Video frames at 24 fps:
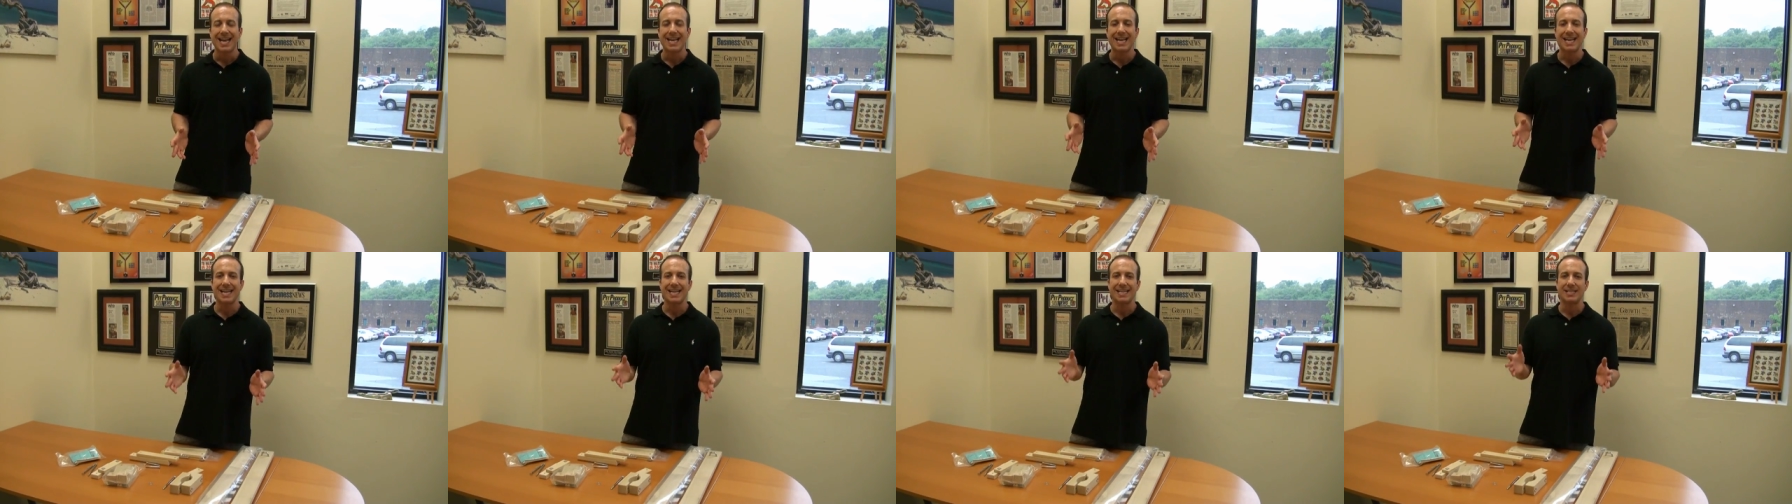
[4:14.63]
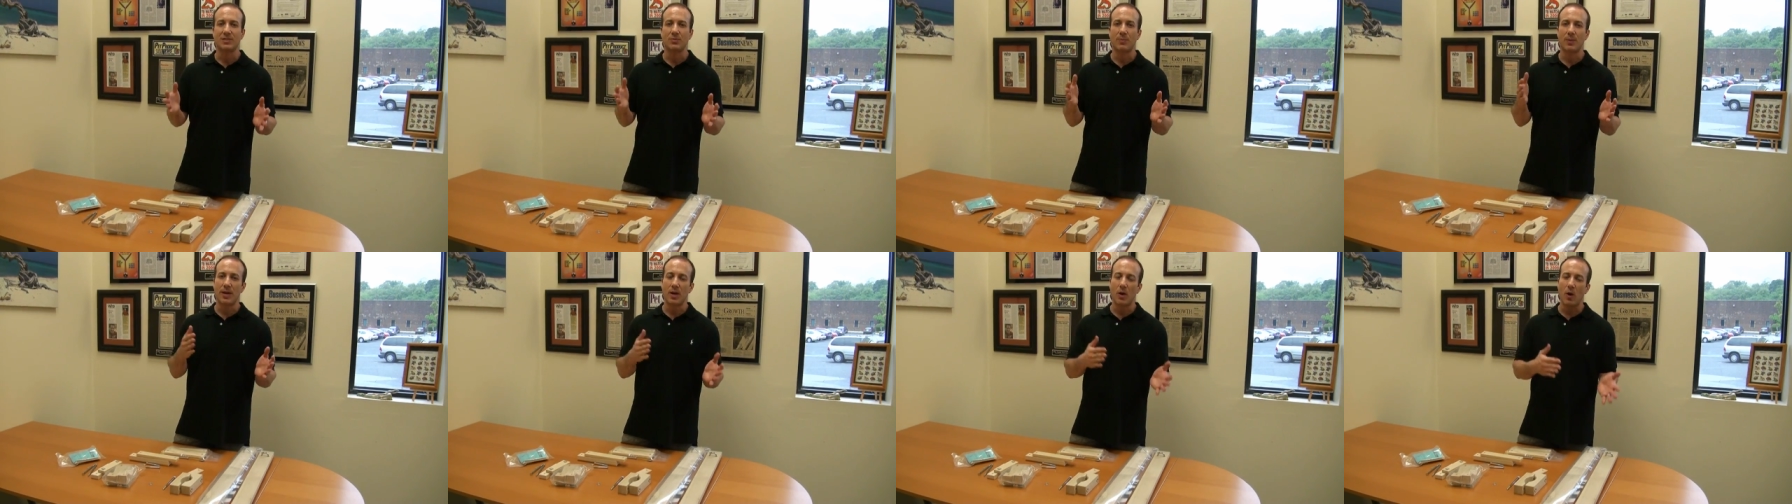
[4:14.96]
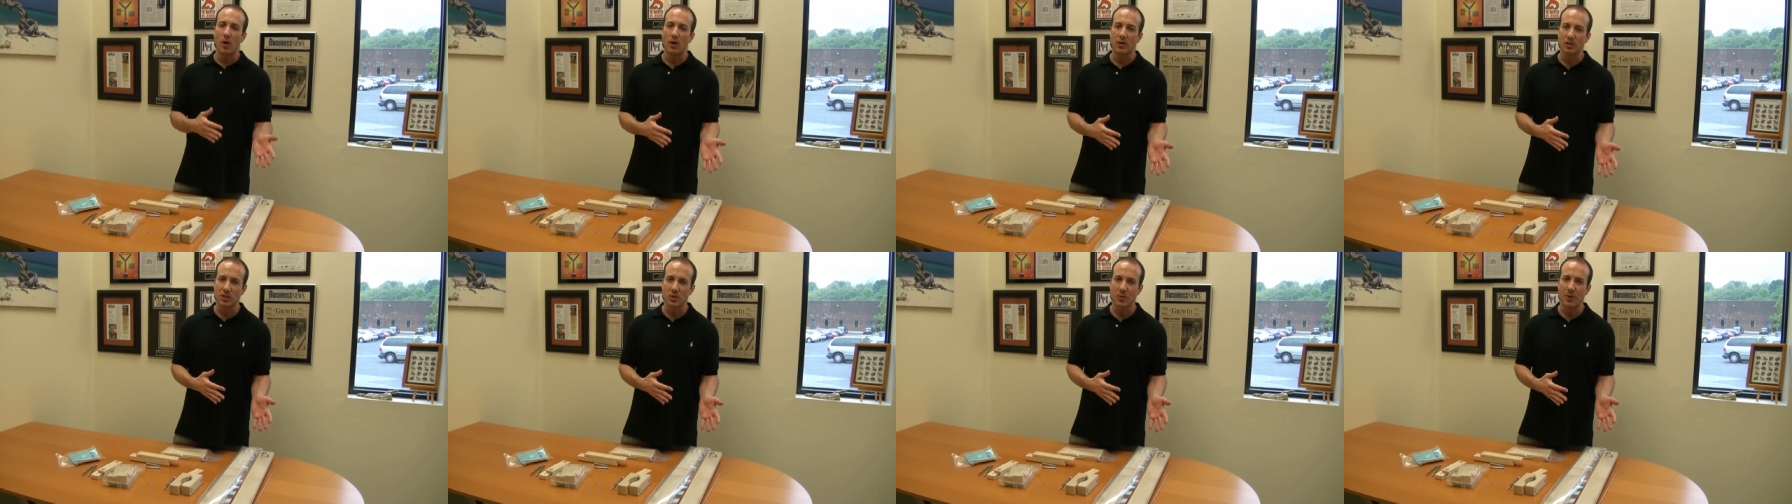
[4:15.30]
is we
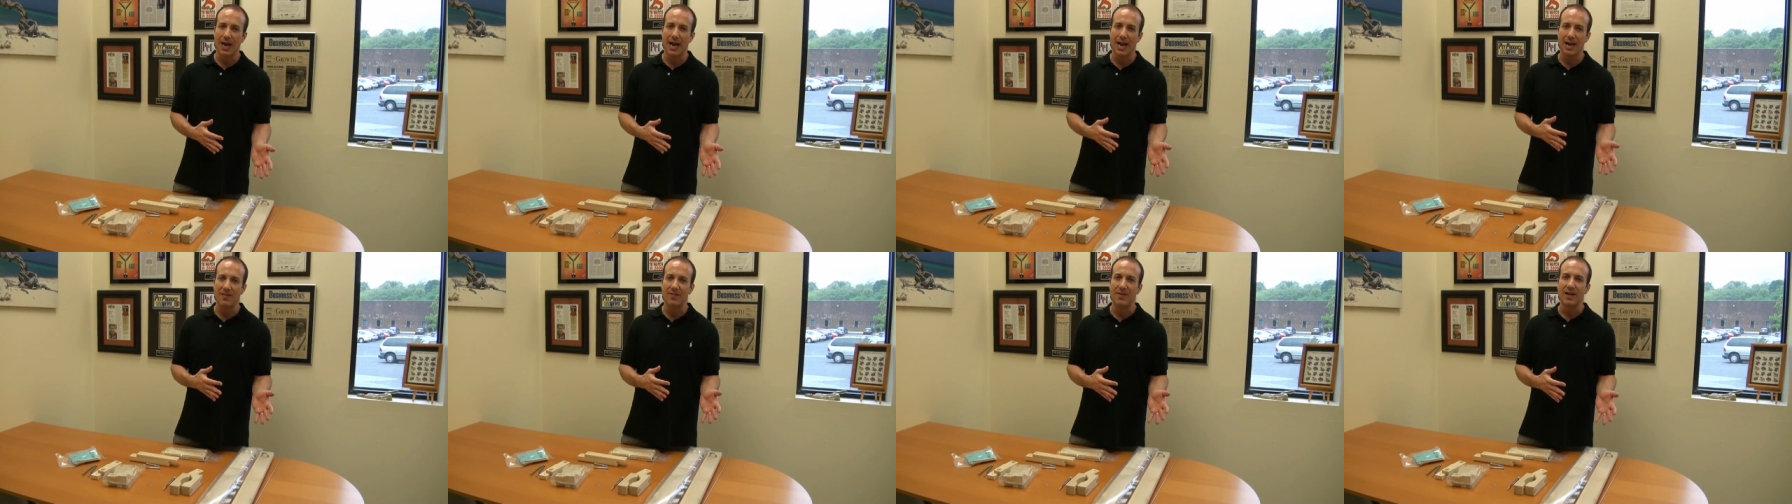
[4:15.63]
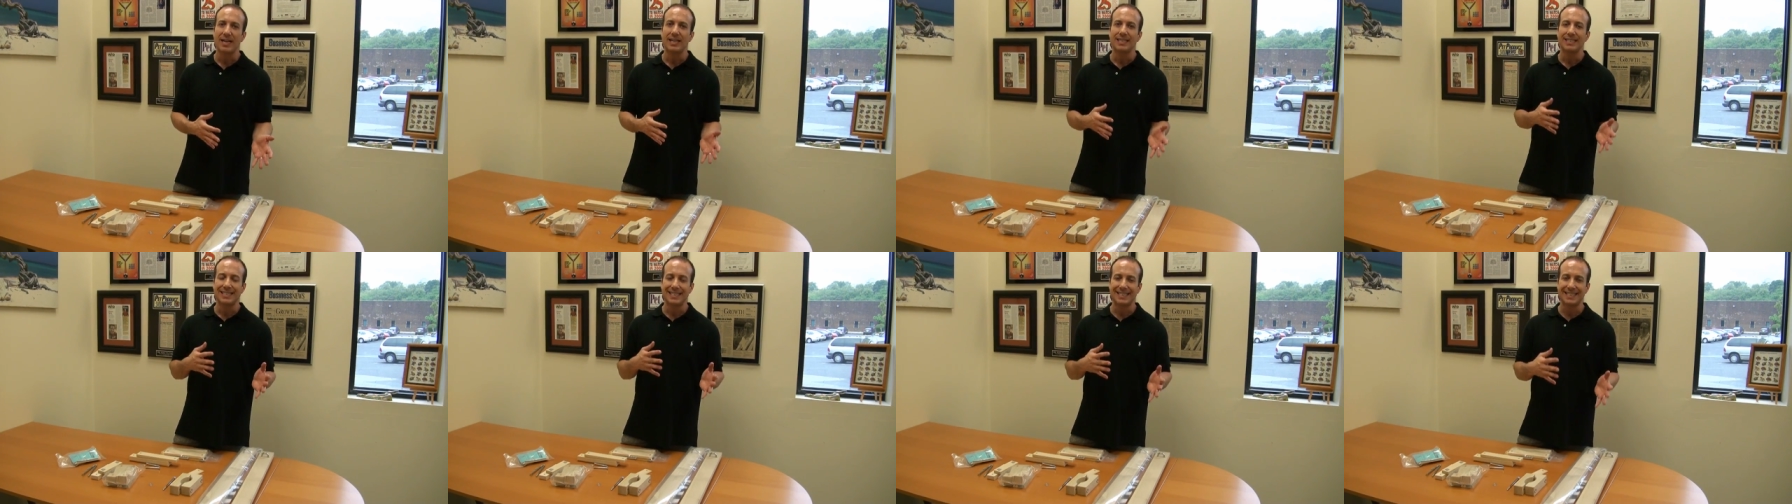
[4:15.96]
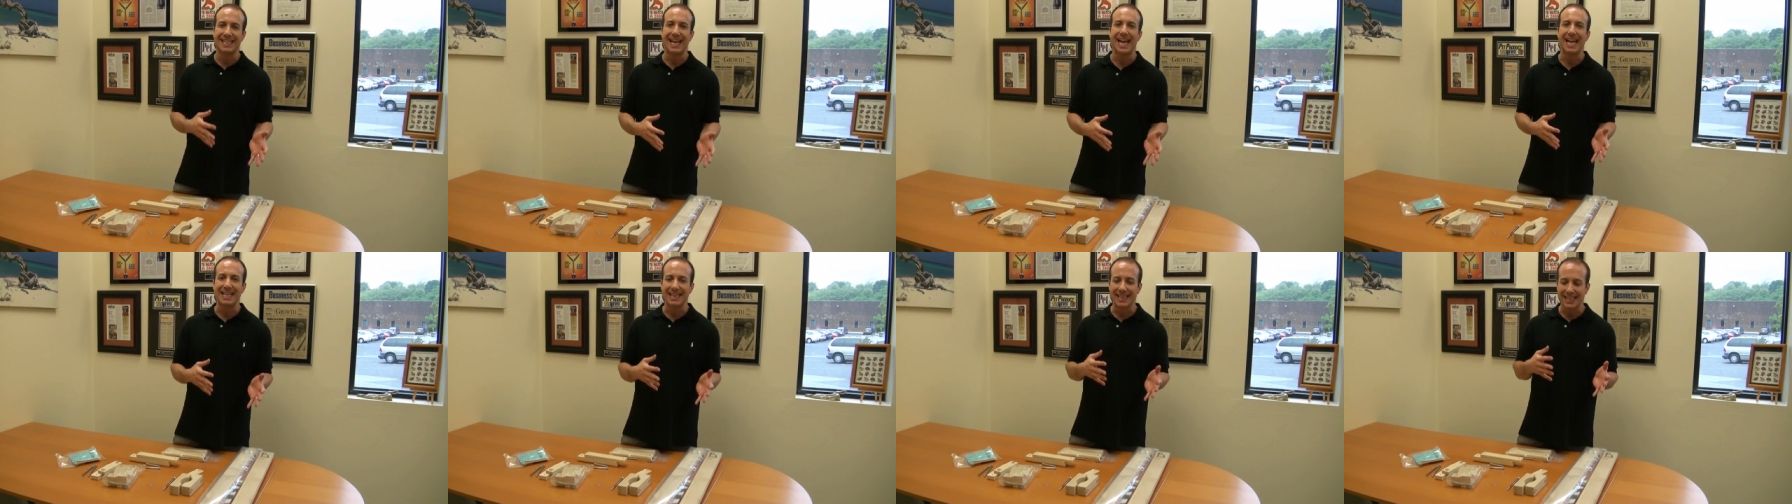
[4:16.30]
also have
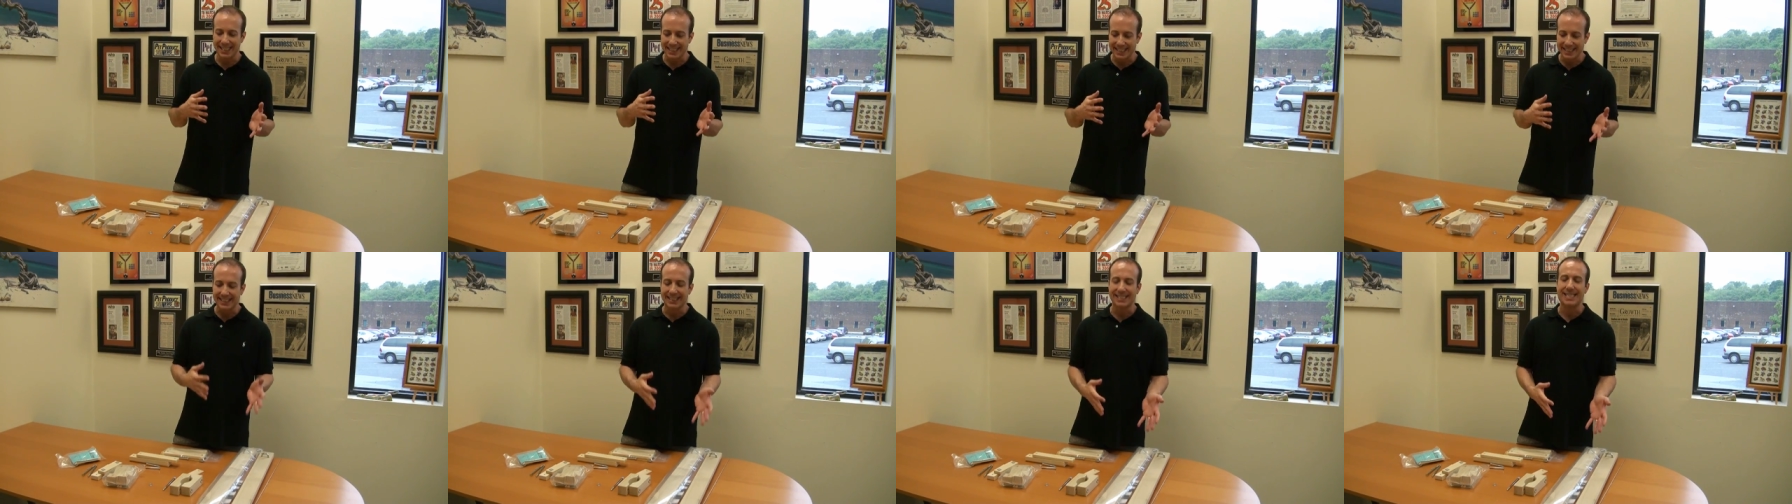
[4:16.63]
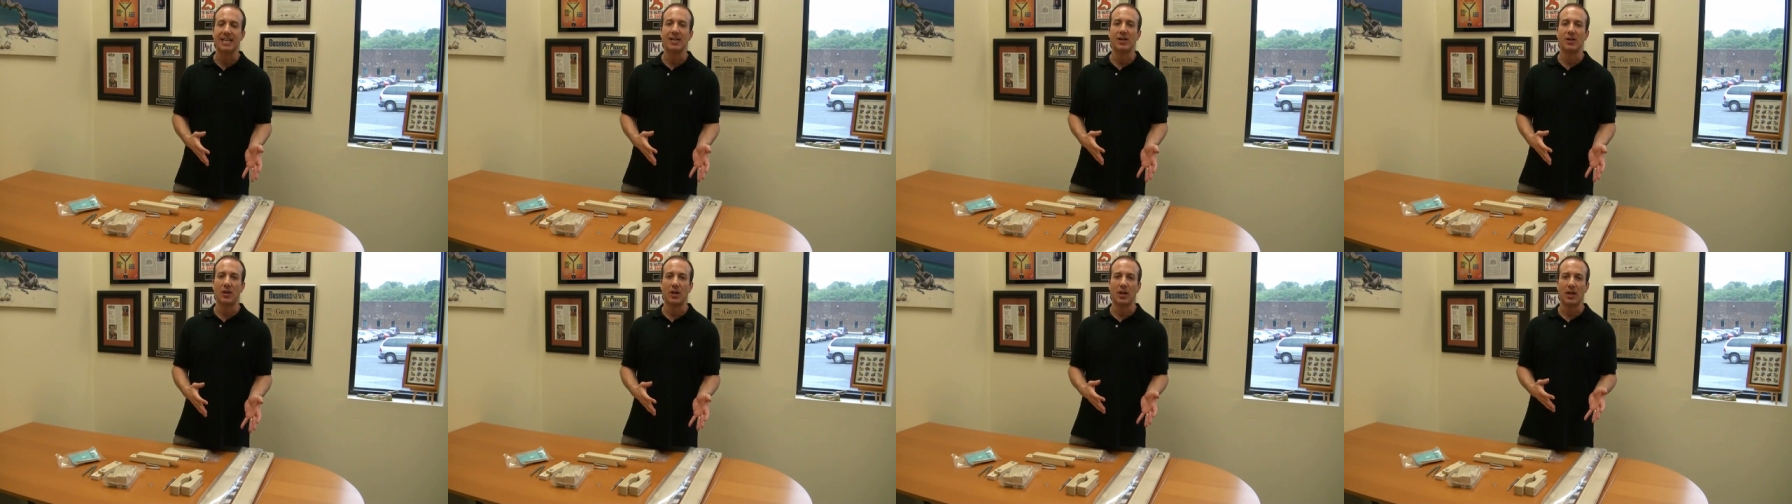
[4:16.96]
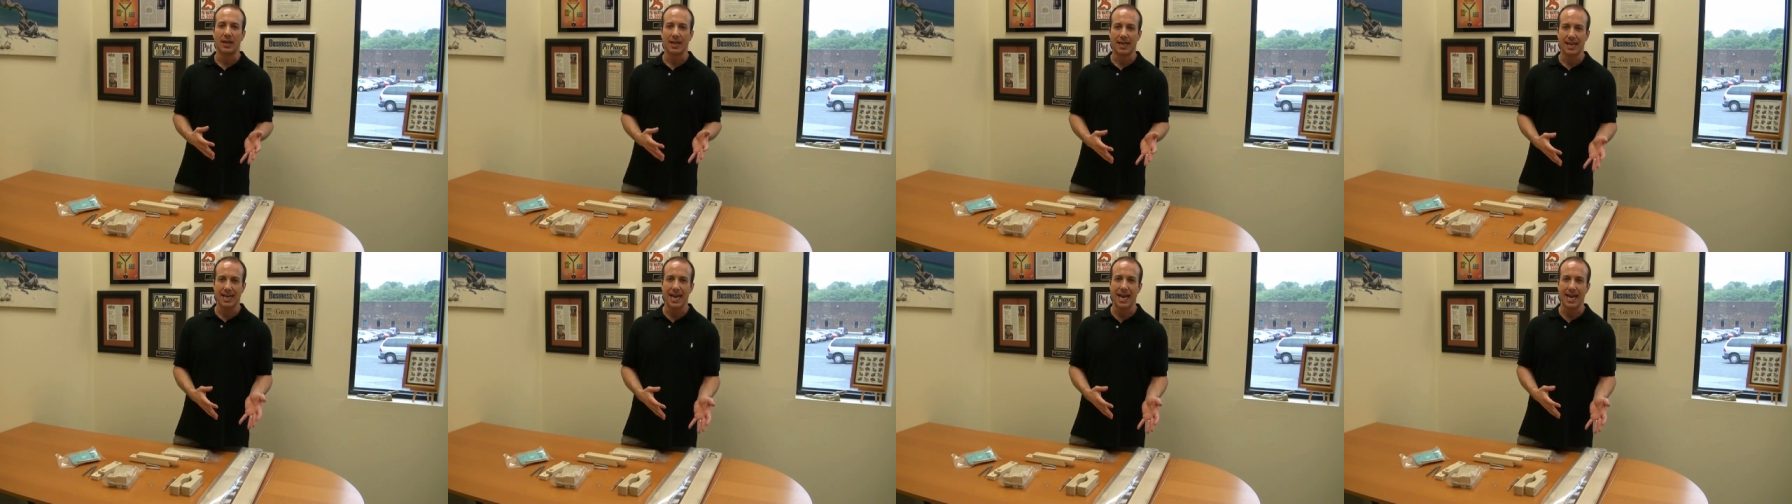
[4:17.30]
stainless
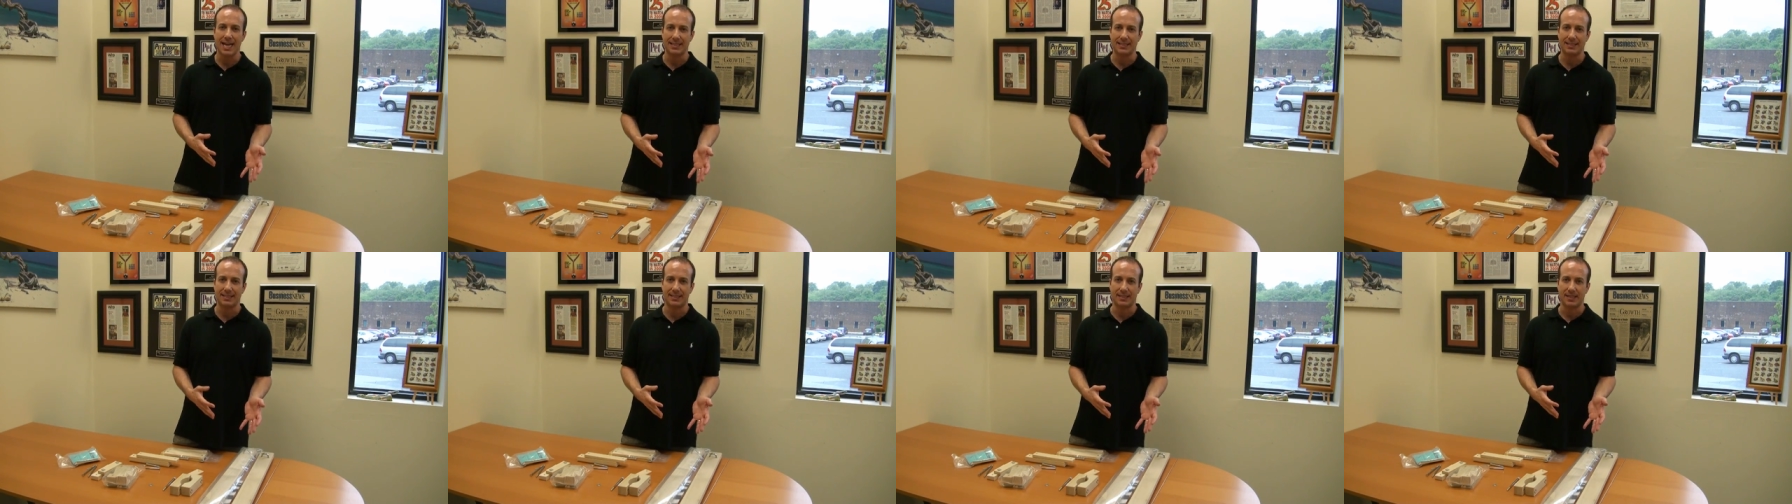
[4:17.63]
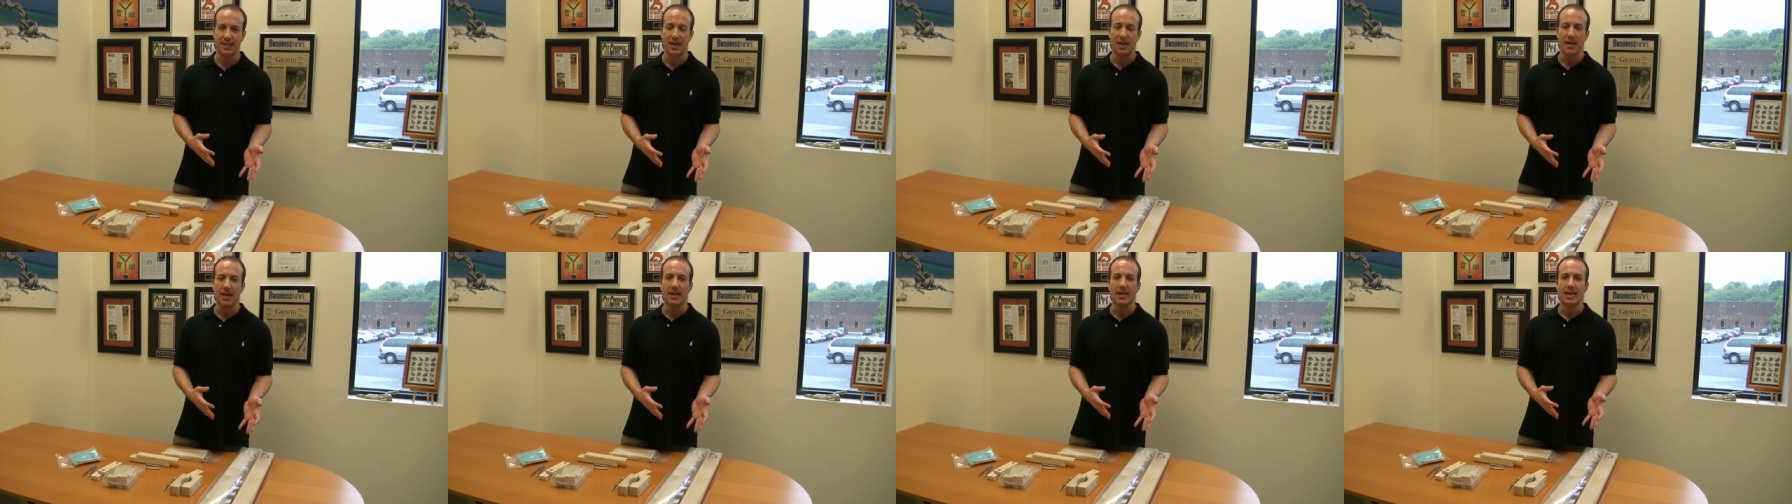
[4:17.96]
steel kits.